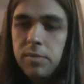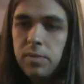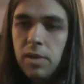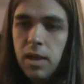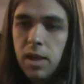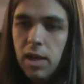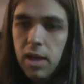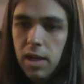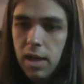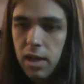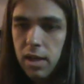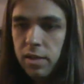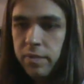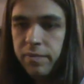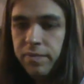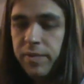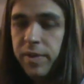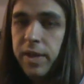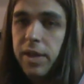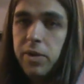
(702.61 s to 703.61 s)

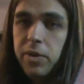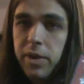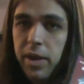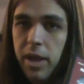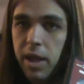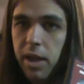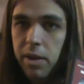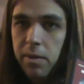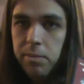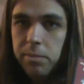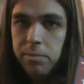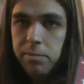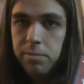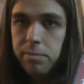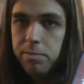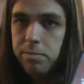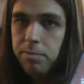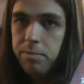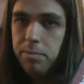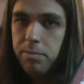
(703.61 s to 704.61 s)
video game
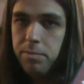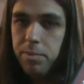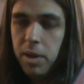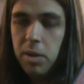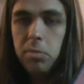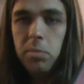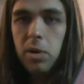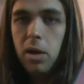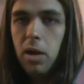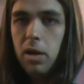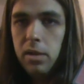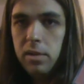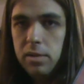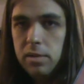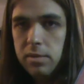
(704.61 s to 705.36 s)
pinball.